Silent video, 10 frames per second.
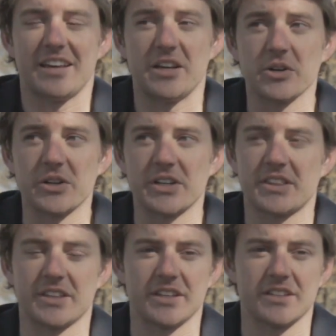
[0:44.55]
hearing
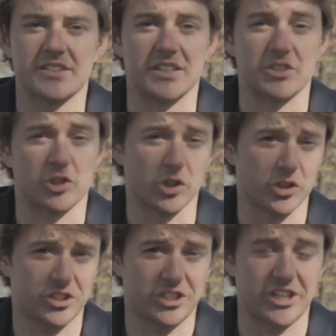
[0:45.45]
things in
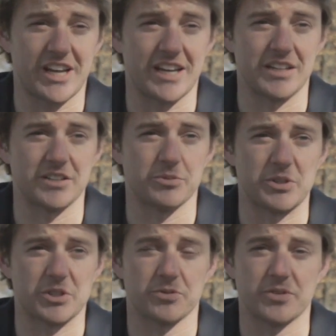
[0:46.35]
church and
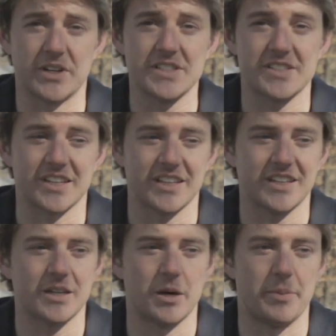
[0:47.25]
what your friends
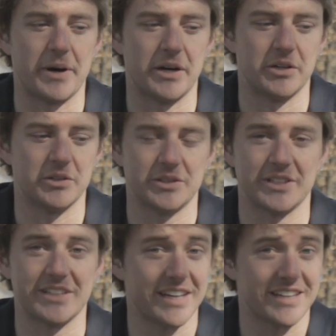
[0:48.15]
say about
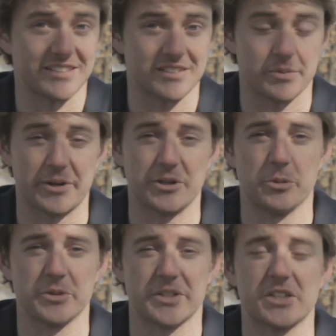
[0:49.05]
gays, about
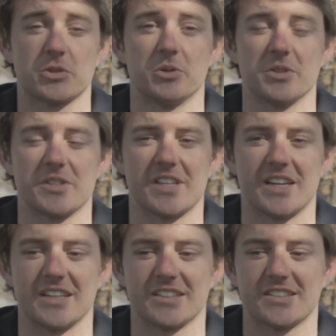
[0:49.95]
homosexuals,
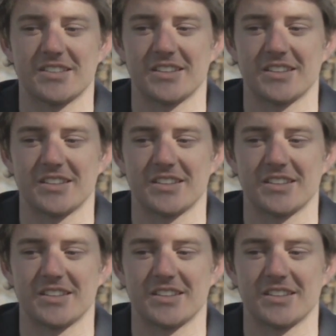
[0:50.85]
that